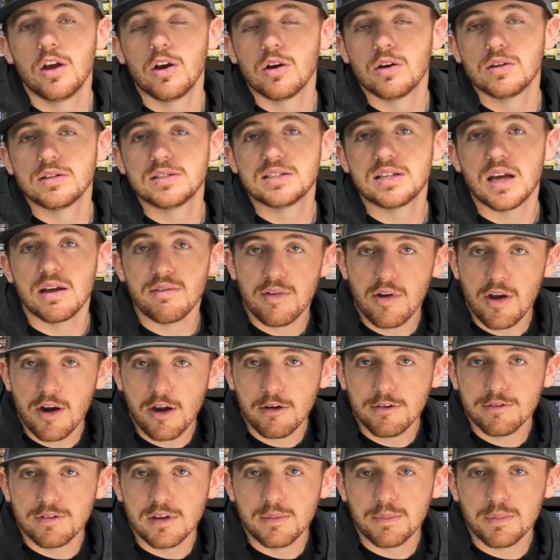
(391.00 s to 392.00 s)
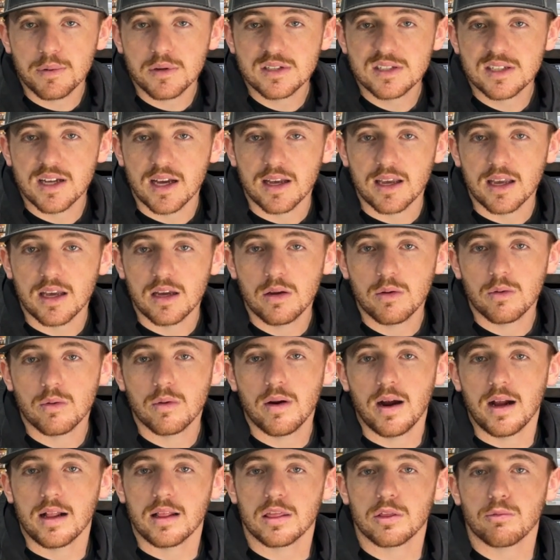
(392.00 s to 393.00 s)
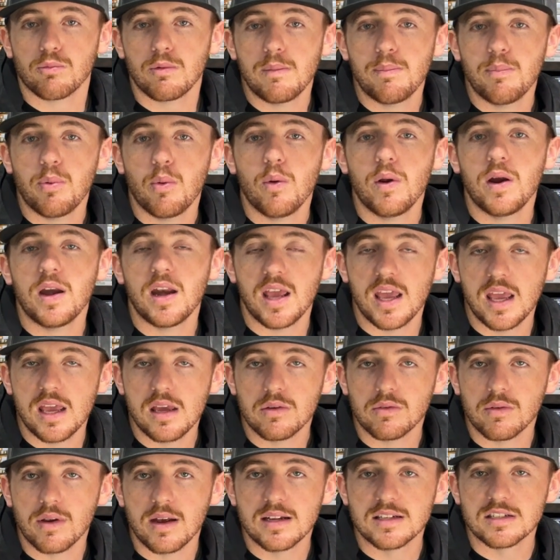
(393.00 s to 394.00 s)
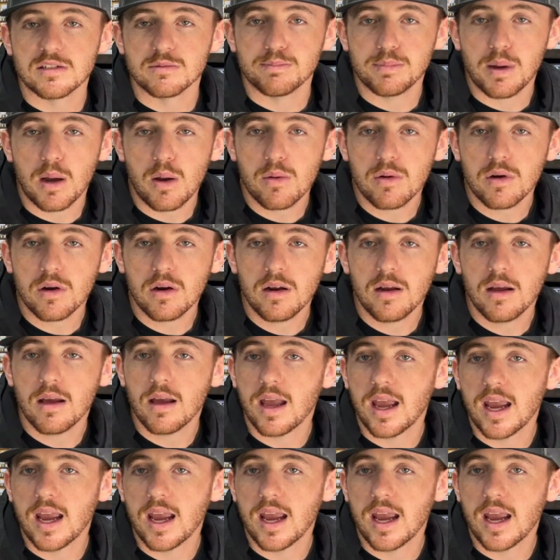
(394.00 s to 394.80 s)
700 feet per second, we're at 3.8 grains of powder,